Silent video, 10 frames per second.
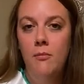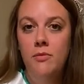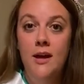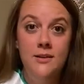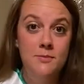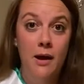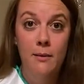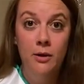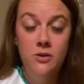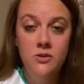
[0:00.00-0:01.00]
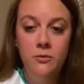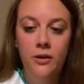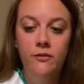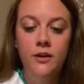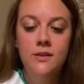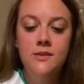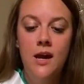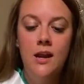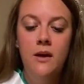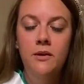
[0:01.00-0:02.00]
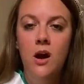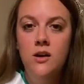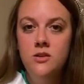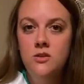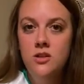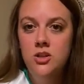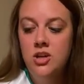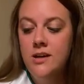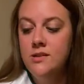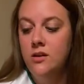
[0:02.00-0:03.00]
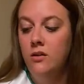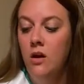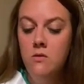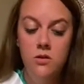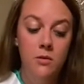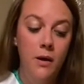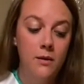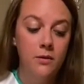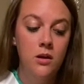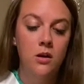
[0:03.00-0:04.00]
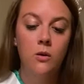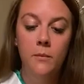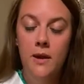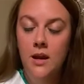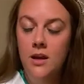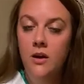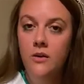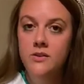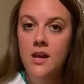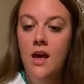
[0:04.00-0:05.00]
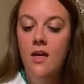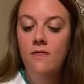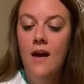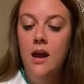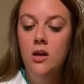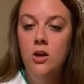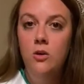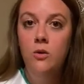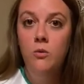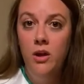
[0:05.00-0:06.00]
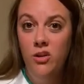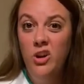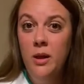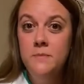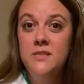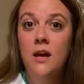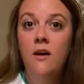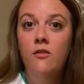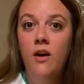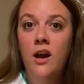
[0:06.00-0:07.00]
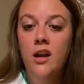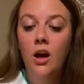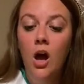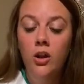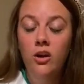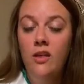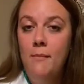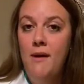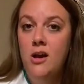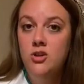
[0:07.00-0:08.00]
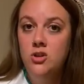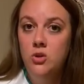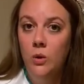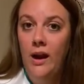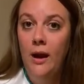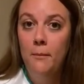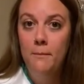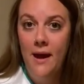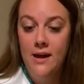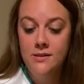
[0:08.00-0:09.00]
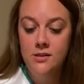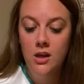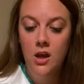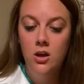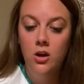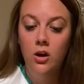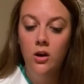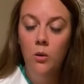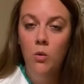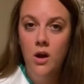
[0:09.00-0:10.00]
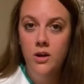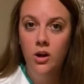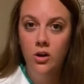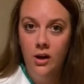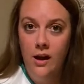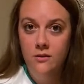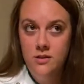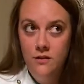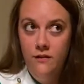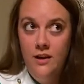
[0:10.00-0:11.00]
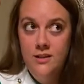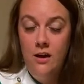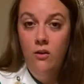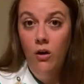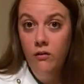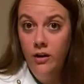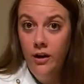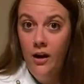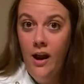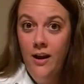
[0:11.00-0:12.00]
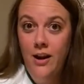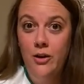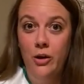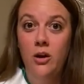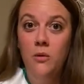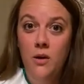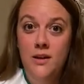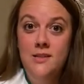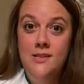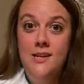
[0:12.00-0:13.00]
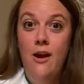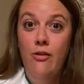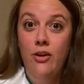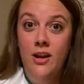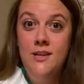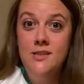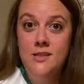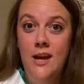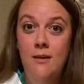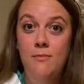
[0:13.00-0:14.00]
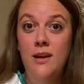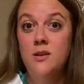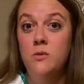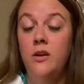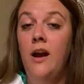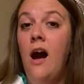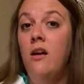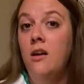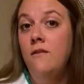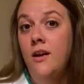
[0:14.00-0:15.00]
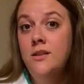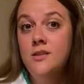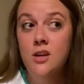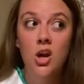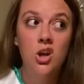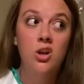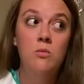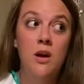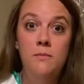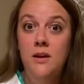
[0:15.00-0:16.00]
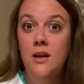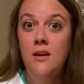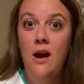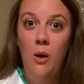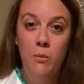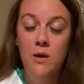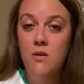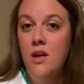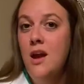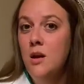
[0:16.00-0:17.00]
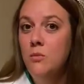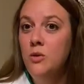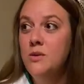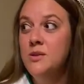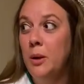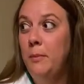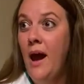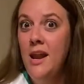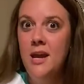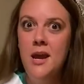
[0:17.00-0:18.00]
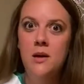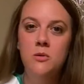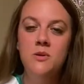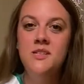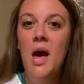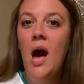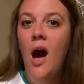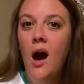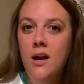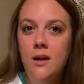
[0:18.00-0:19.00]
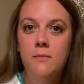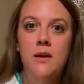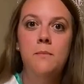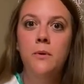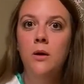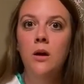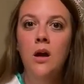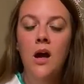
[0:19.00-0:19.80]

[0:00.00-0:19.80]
That's my personal preference. And I would also suggest, along with the pipe cleaner or pantyhose, that you, with your clips, find a color that matches your hair best. You're gonna want your crown to fit down over your head, and you're gonna want it to stay on there nice and tight, because when you're out at events, you might be helping with animals or petting animals, hugging people,